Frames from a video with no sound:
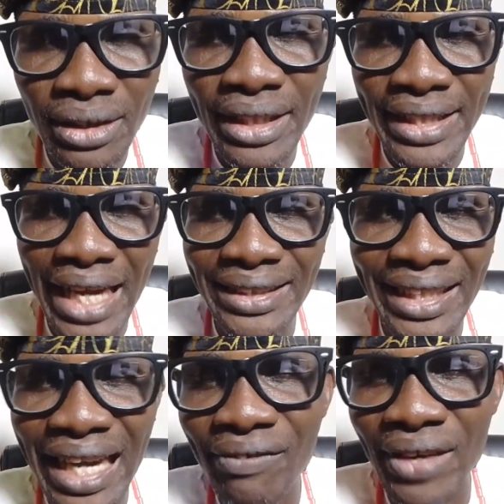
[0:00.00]
they
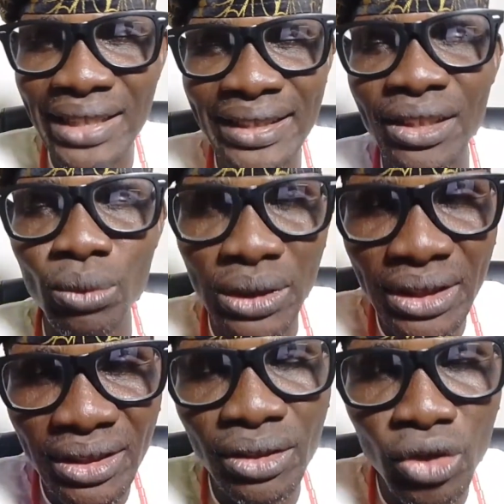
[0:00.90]
are still conversing
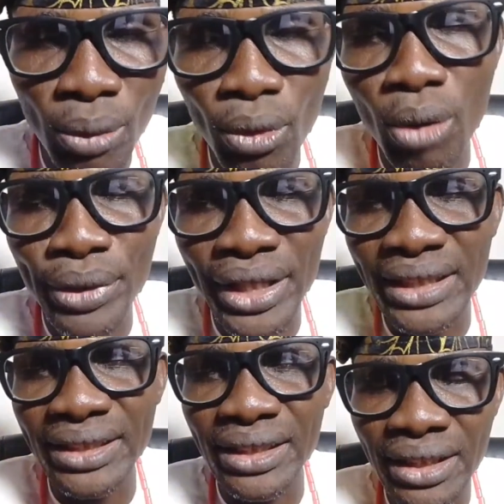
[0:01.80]
with some
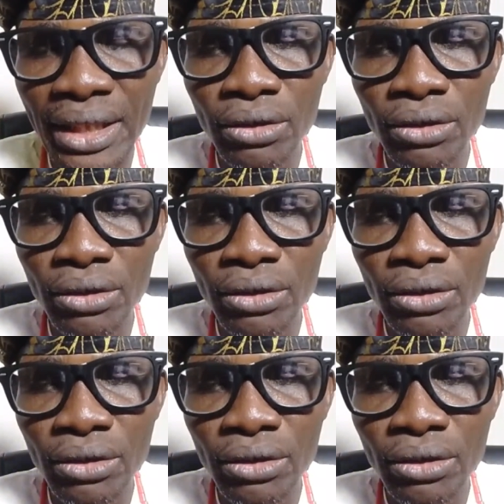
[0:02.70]
community.